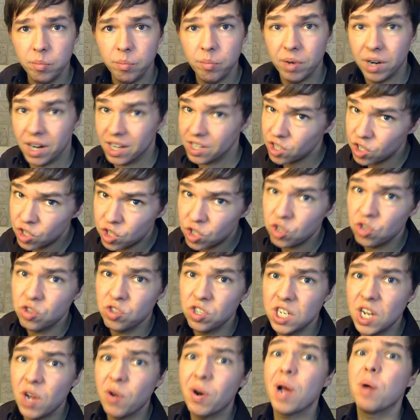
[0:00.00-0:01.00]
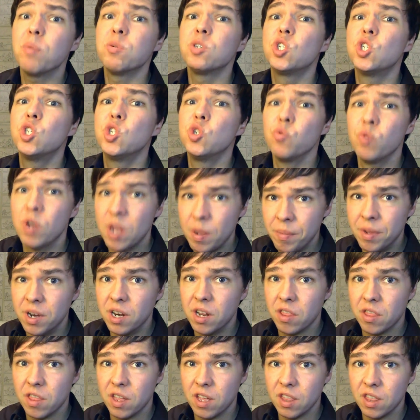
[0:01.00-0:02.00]
But as it turns out, I was dreaming to
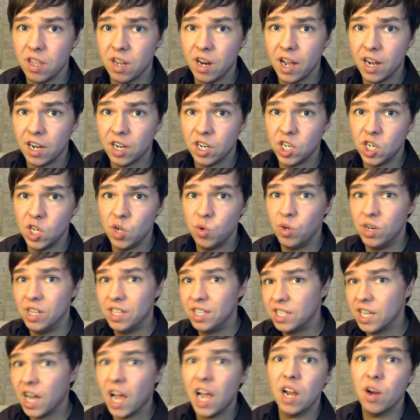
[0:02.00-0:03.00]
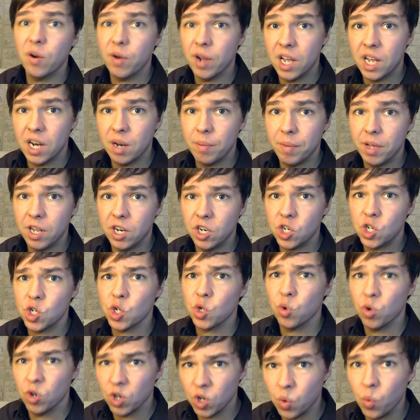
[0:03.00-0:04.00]
think that I could do an entire animated
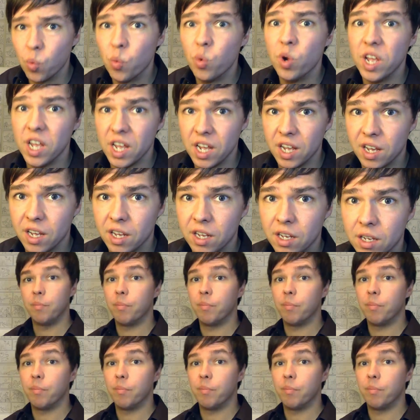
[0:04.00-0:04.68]
short in a week.